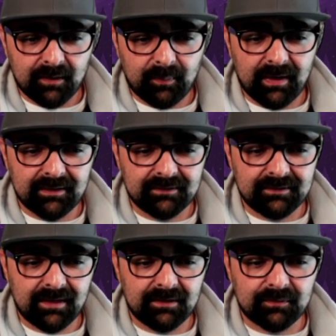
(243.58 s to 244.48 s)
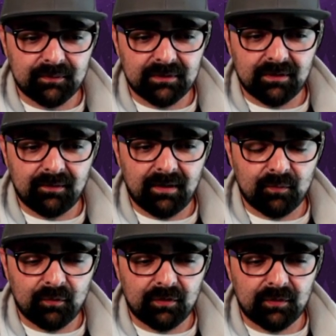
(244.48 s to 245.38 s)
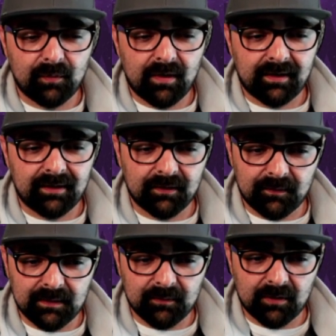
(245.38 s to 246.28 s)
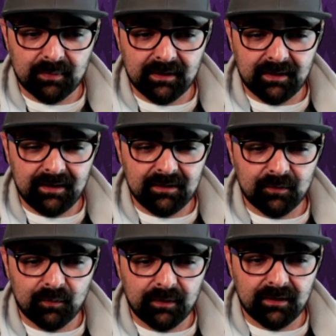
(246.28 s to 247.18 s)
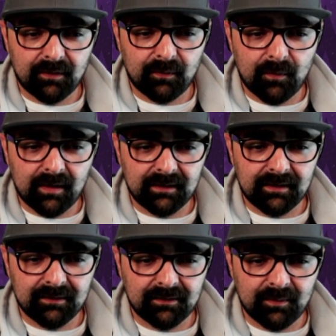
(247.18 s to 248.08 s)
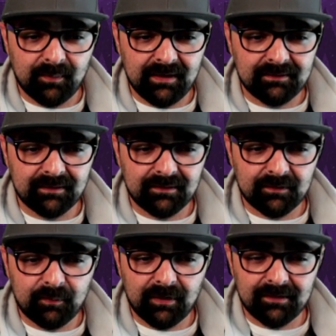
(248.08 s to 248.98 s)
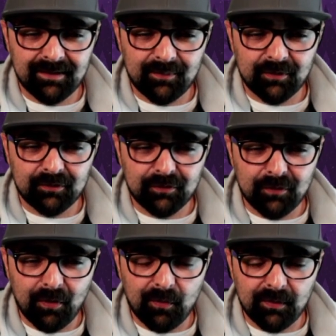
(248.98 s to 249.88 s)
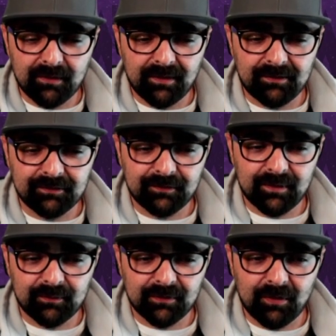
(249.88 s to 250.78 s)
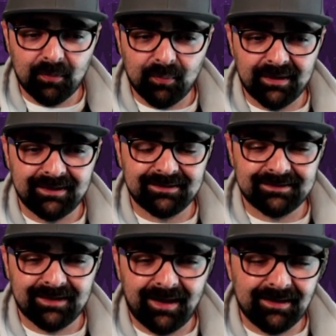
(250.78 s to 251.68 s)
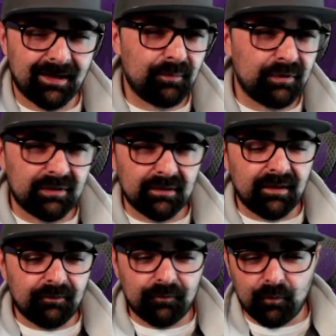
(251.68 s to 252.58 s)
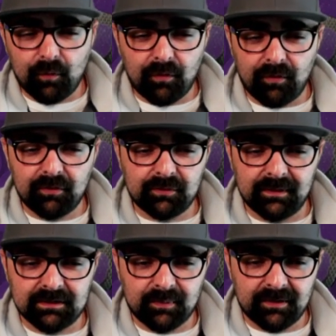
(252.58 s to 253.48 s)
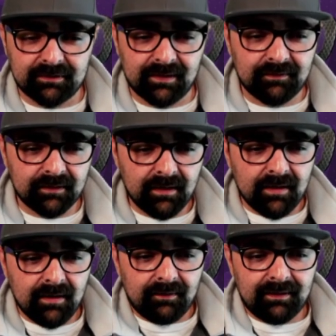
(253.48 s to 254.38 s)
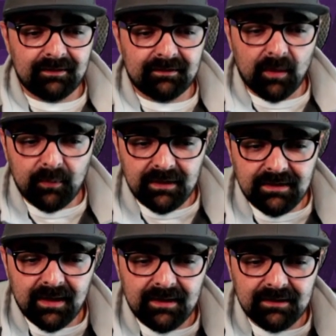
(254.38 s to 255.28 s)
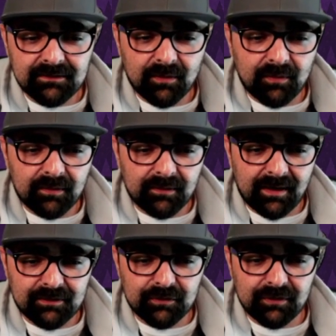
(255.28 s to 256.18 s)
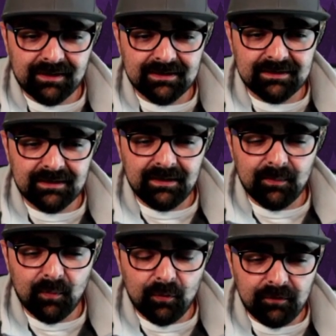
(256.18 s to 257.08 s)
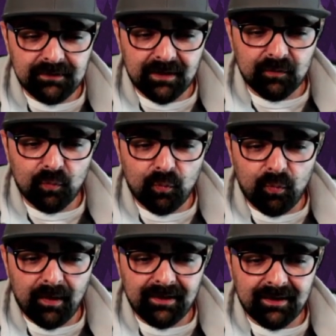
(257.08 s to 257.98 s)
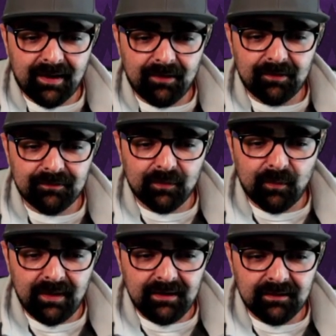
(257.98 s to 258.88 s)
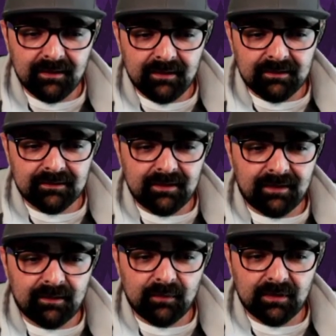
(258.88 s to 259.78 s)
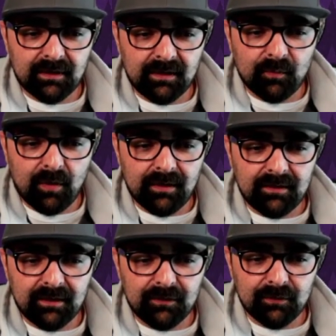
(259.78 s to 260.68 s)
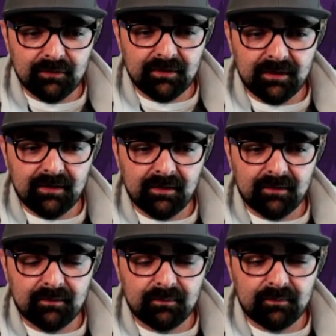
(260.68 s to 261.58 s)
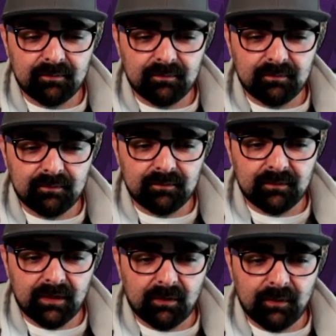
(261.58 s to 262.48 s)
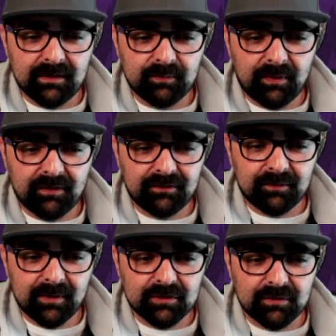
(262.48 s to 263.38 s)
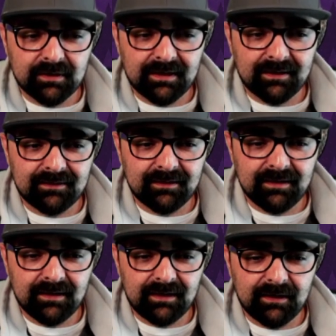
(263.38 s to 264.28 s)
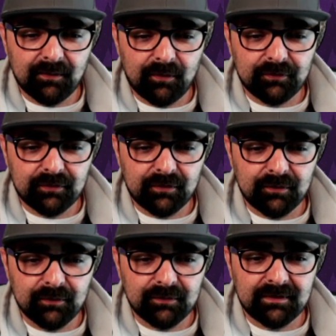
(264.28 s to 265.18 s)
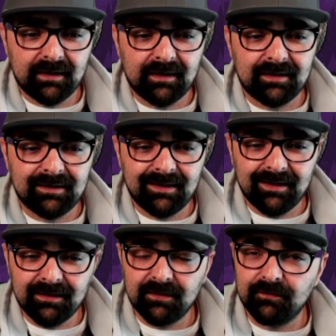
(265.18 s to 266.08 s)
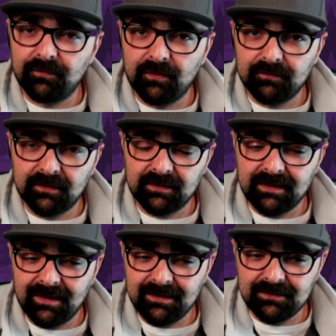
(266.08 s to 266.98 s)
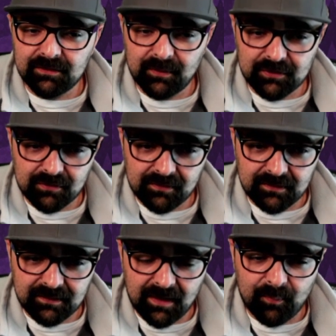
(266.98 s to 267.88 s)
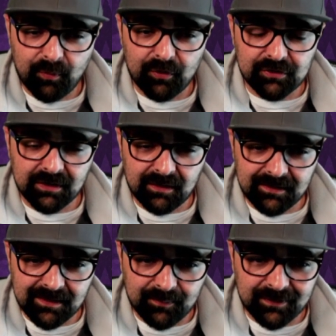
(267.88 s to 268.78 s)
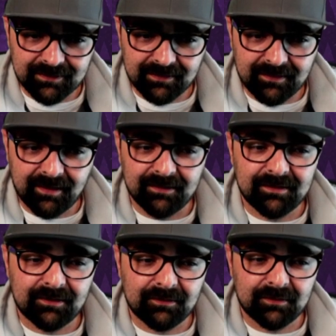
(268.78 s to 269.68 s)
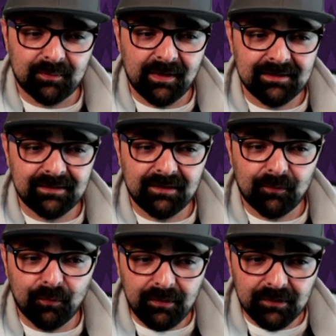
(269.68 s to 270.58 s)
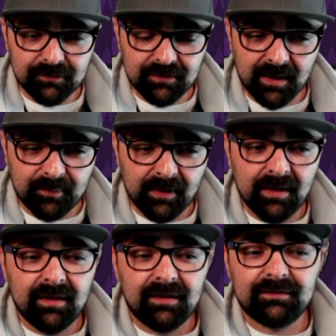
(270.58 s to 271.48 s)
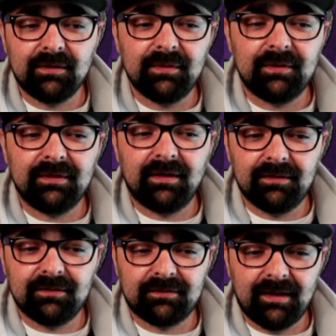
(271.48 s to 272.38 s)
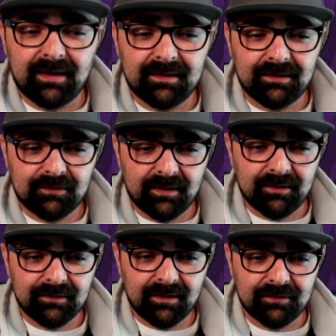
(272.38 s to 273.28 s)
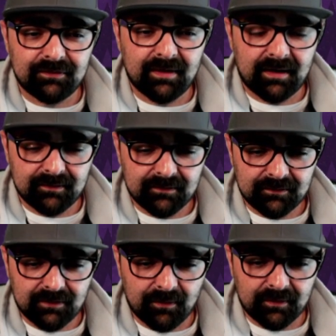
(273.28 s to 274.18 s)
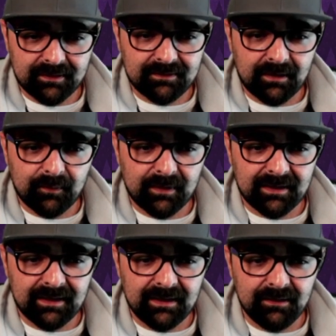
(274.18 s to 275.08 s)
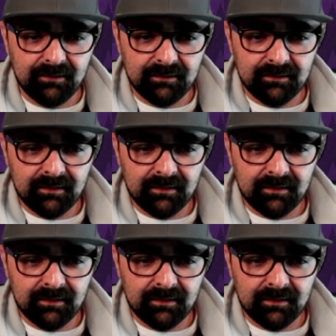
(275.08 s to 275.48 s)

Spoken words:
The P.E.K.K.A.s, Yetis with the Grand Warden walk and the Queen walk behind. We are walking into the base. At this point in time, there's nowhere else for them to go but inside, and we still have 4 earthquake spells left. Right, some of the Yetis, as you can see, moved and went out of the way, which is not something that he wanted. He used the quake spells to make sure he gets in. He also used a king in front of the Yetis to make sure that they push and clean up this entire section of the base, and the royal champ is going on the other side. That's right, on the other side. So let's see, we're gonna heal